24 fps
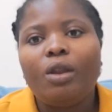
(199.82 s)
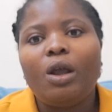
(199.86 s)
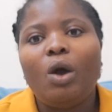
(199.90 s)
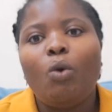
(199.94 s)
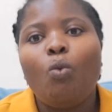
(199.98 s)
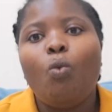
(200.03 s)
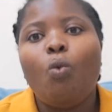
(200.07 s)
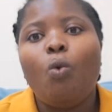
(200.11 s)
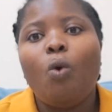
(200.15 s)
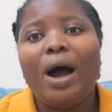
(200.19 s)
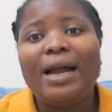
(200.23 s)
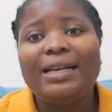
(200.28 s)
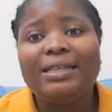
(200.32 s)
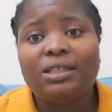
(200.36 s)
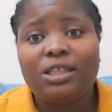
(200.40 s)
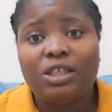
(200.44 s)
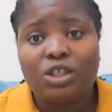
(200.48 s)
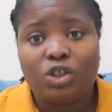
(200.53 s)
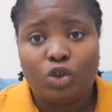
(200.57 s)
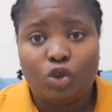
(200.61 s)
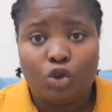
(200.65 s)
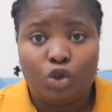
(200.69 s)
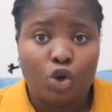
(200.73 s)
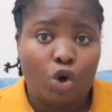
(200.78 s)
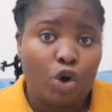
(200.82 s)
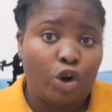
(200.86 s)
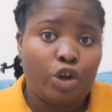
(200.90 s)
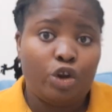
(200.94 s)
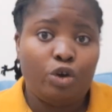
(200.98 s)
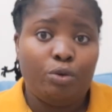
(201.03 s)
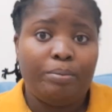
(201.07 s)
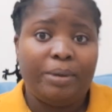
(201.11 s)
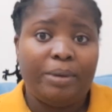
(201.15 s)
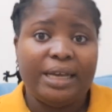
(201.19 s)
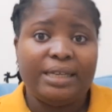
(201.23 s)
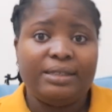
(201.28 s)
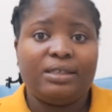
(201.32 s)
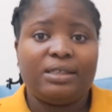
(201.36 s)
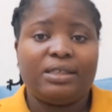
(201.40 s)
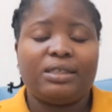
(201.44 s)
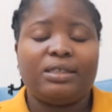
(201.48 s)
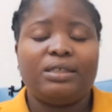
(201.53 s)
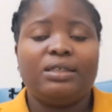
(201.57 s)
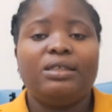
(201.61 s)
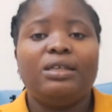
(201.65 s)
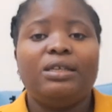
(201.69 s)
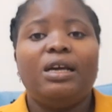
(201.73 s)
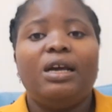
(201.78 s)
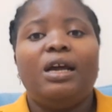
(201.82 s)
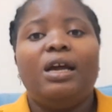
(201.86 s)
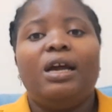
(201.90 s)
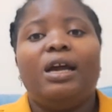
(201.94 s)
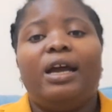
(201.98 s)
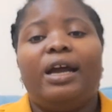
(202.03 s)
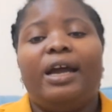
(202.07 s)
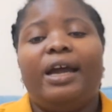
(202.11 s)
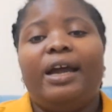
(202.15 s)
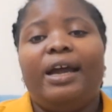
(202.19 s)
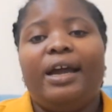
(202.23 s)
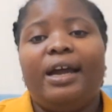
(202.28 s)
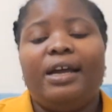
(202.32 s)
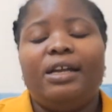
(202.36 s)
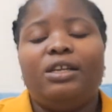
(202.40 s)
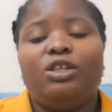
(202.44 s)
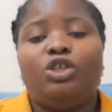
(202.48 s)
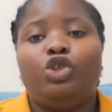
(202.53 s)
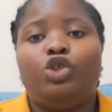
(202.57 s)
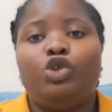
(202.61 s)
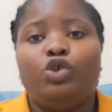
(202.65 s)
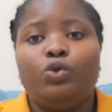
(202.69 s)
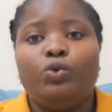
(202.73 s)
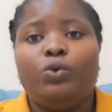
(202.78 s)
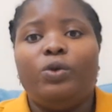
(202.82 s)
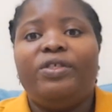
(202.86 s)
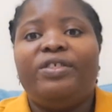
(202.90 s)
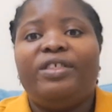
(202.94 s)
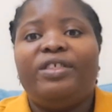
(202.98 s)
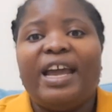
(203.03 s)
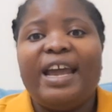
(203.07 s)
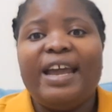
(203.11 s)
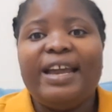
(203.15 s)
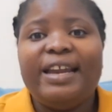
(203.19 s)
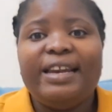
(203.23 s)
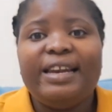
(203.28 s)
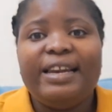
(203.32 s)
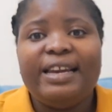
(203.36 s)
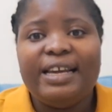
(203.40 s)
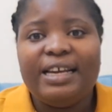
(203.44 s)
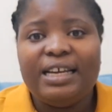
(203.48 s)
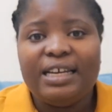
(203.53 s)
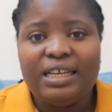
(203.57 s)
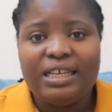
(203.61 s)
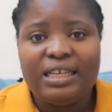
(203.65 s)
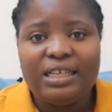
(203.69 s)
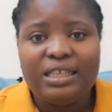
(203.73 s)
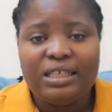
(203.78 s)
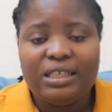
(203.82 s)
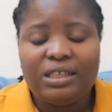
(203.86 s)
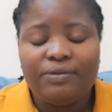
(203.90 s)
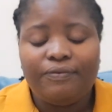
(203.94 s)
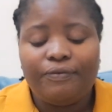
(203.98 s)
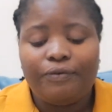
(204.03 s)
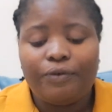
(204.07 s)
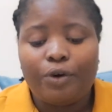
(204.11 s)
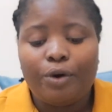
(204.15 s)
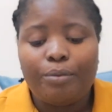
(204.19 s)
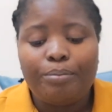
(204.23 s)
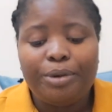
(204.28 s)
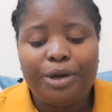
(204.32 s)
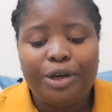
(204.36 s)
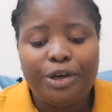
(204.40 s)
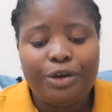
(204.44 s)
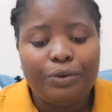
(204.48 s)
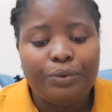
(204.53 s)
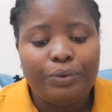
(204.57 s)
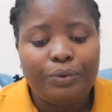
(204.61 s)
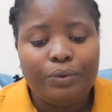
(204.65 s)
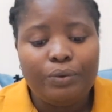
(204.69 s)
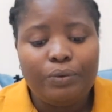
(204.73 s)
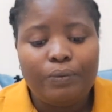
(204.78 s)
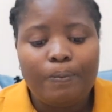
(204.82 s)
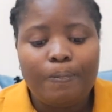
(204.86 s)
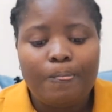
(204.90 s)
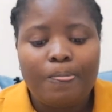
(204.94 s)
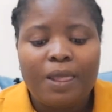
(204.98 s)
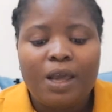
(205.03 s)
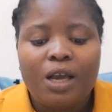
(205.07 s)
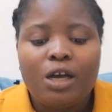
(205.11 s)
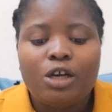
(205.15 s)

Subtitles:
what documents do they need from you?